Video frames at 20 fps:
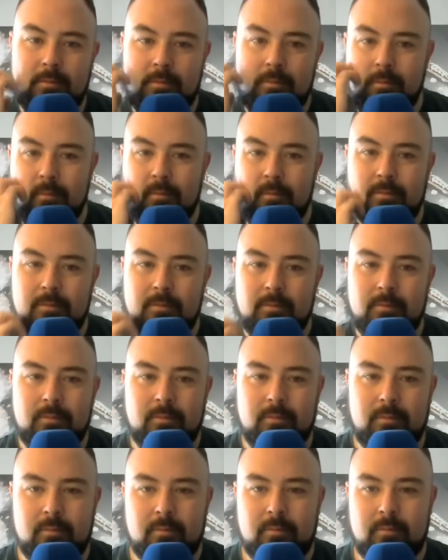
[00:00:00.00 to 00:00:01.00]

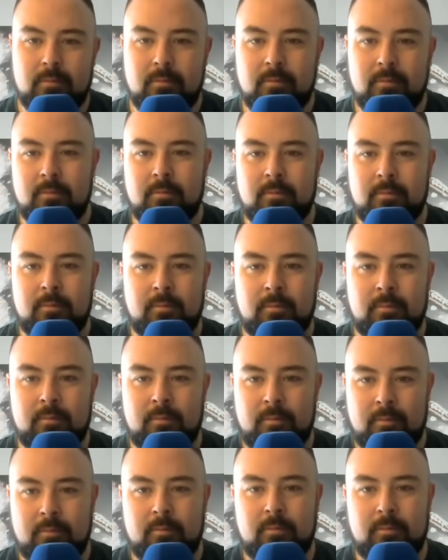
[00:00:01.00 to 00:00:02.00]

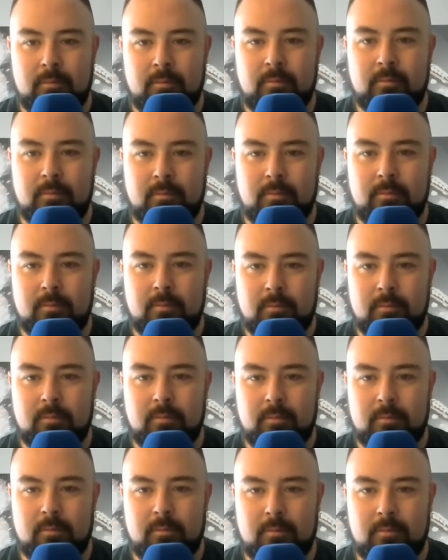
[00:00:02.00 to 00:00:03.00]

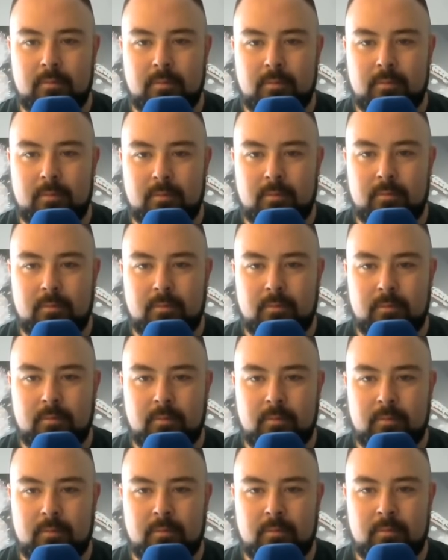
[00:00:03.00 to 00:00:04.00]

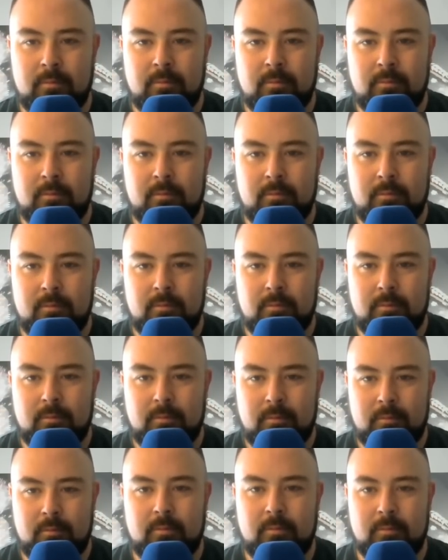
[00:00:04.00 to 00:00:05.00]

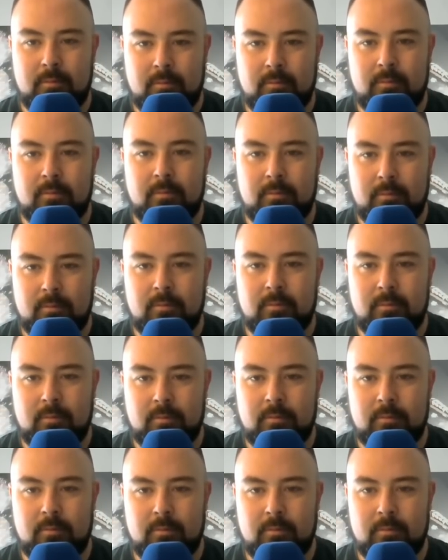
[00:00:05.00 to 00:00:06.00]

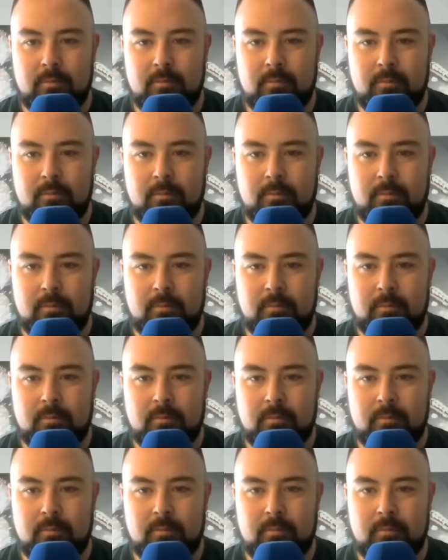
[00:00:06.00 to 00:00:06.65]
No words are spoken by the person on screen.